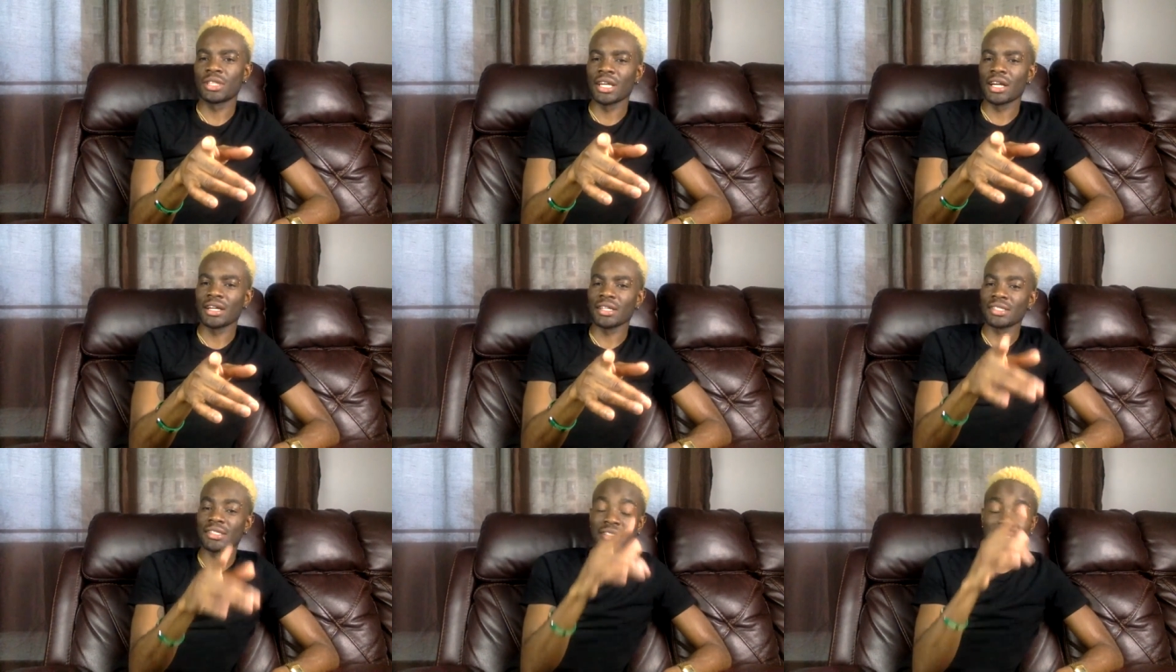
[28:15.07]

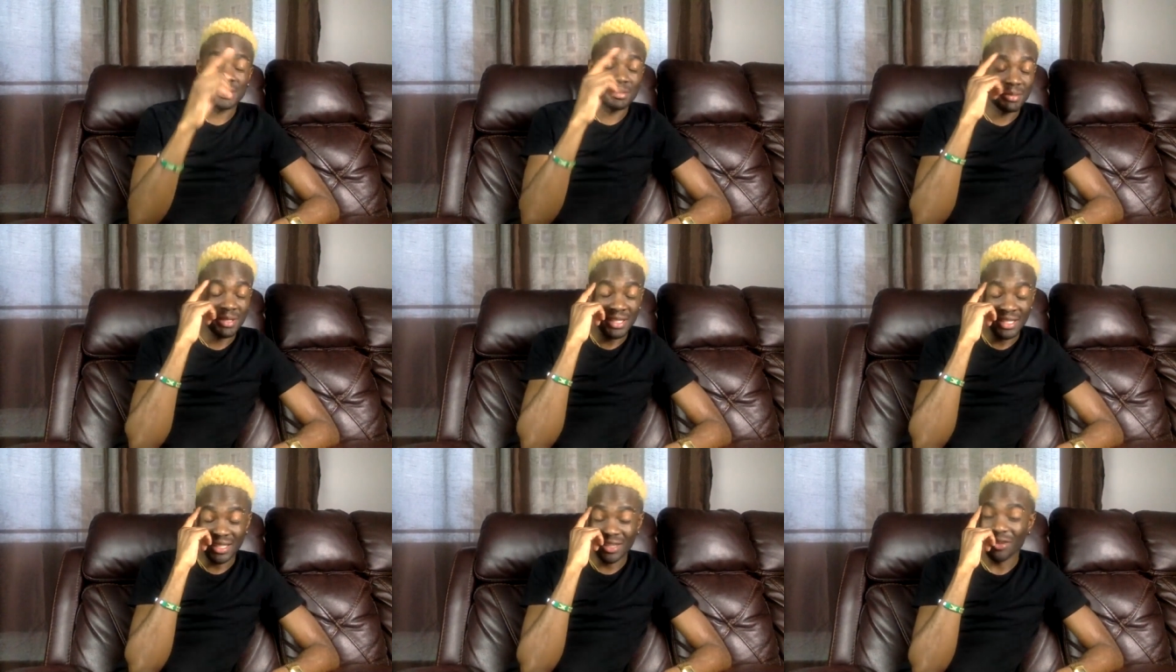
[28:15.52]
Thanks.
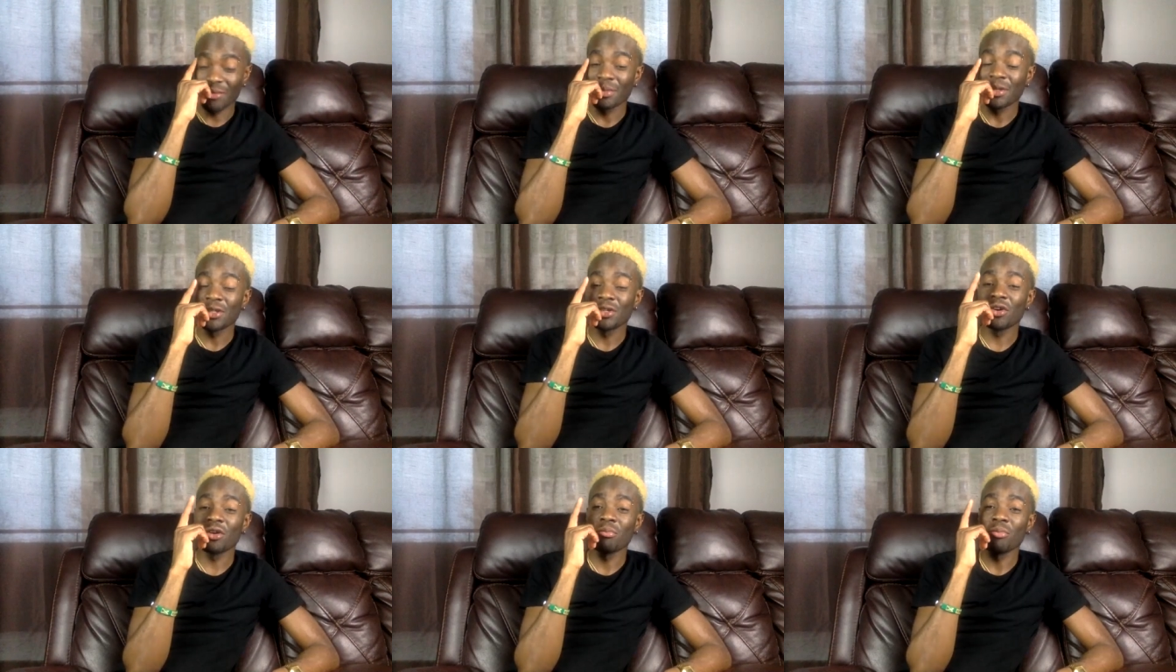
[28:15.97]
Me, yo,
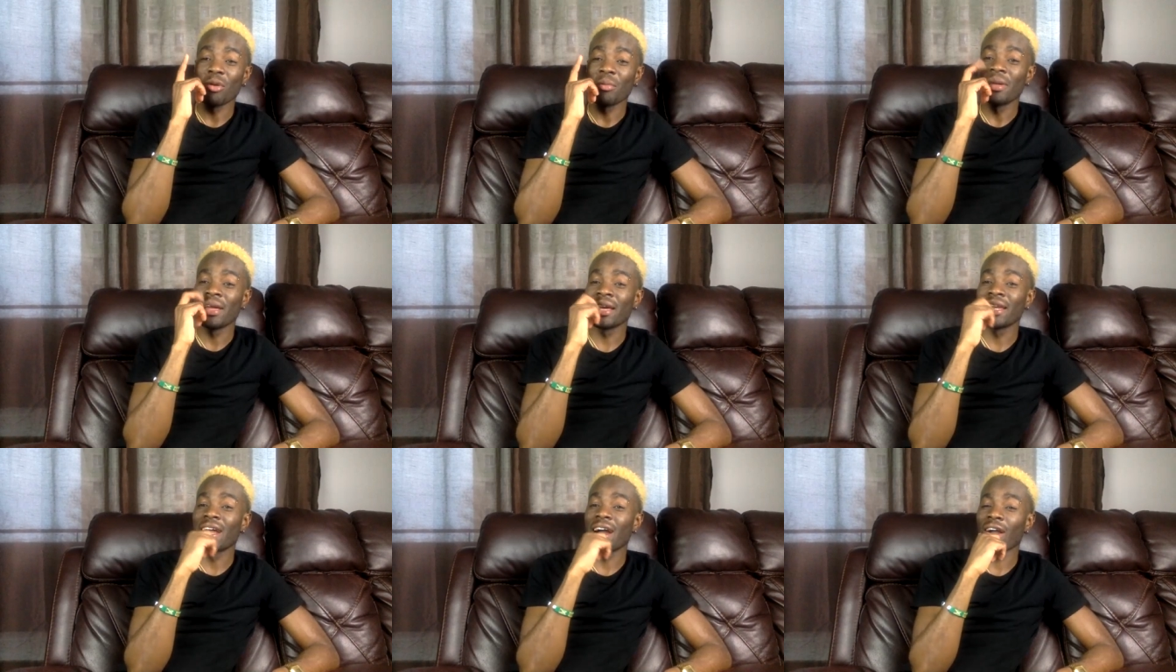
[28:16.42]
me young but
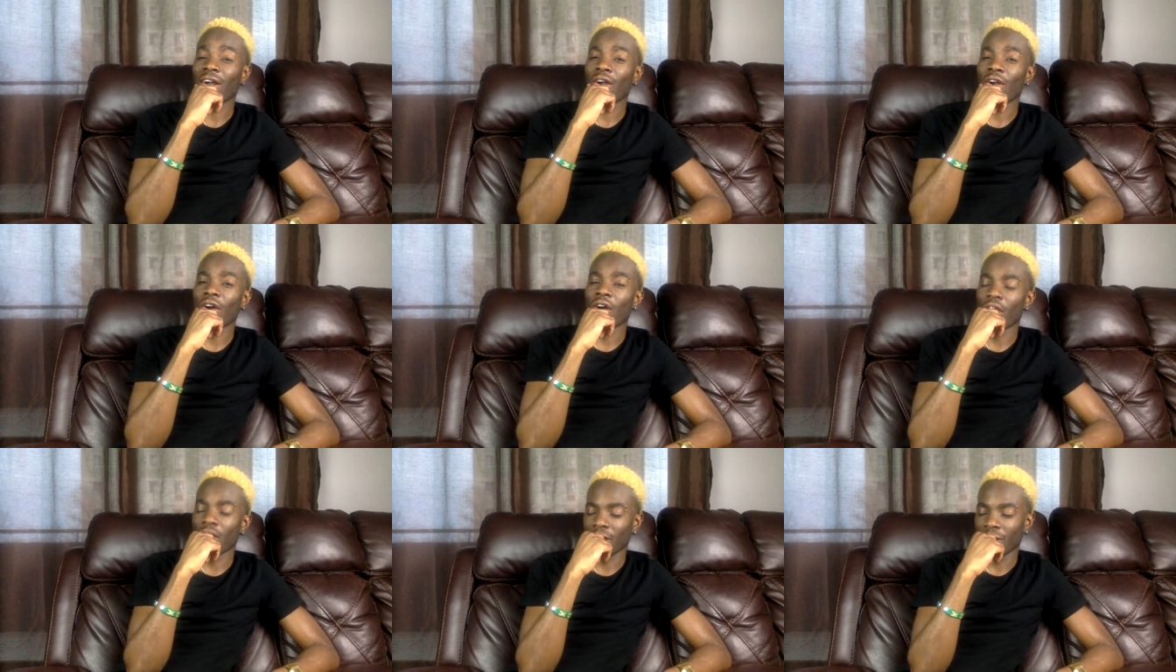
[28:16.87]
me head a
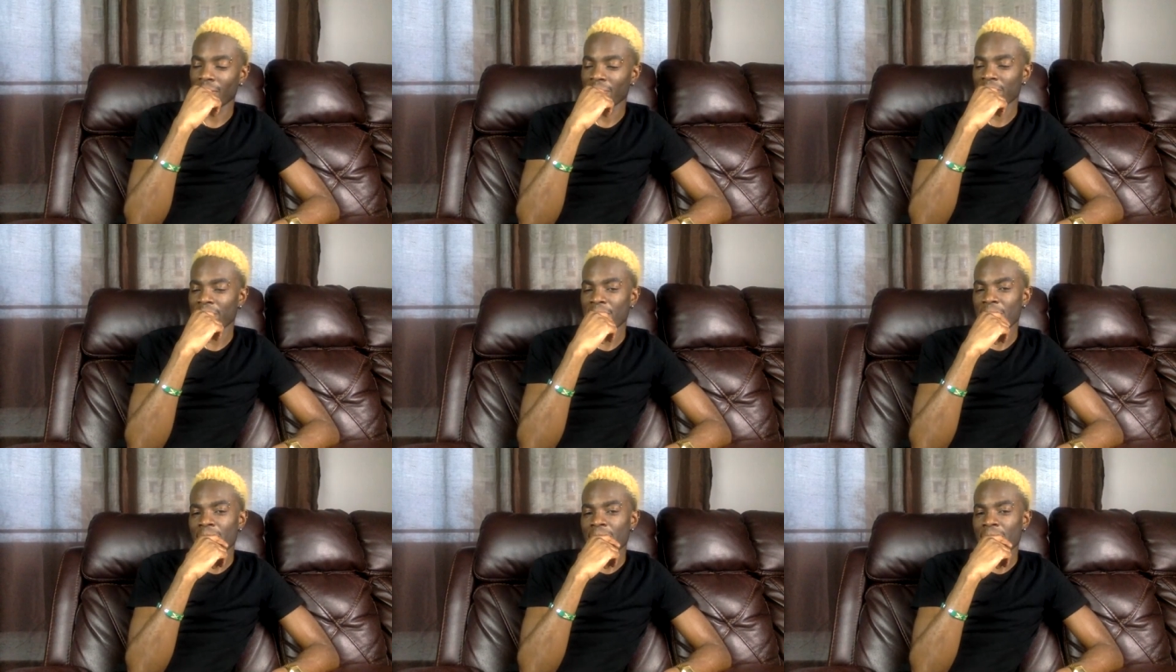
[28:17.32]
go